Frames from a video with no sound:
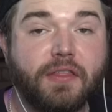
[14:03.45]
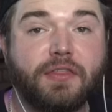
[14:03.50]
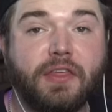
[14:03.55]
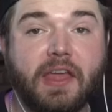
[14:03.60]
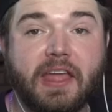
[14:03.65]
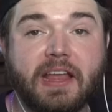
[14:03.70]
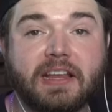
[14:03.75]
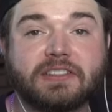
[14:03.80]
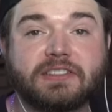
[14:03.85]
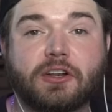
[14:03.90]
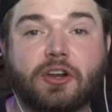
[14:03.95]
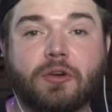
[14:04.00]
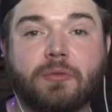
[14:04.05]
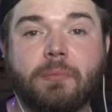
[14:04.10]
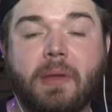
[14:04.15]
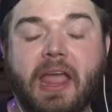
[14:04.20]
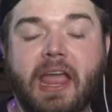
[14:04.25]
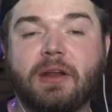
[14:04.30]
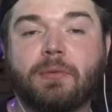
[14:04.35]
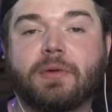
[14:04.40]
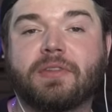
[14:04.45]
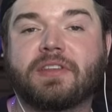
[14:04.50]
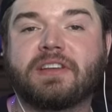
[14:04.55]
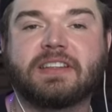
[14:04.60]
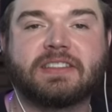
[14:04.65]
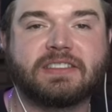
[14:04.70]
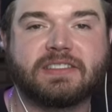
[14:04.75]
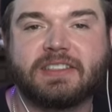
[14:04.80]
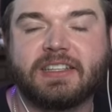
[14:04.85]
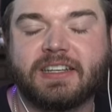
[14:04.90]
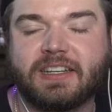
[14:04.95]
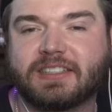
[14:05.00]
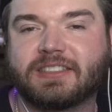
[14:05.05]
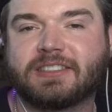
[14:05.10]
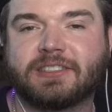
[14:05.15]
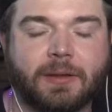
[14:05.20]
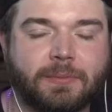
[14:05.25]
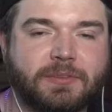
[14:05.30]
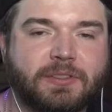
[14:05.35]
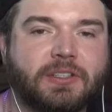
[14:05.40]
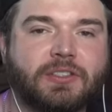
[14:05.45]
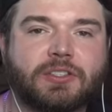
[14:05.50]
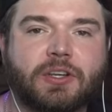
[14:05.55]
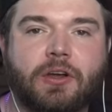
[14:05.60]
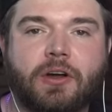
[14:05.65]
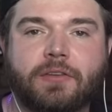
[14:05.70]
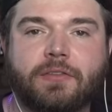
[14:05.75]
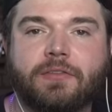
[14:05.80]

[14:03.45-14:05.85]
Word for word: Things that are made with an acidic substance called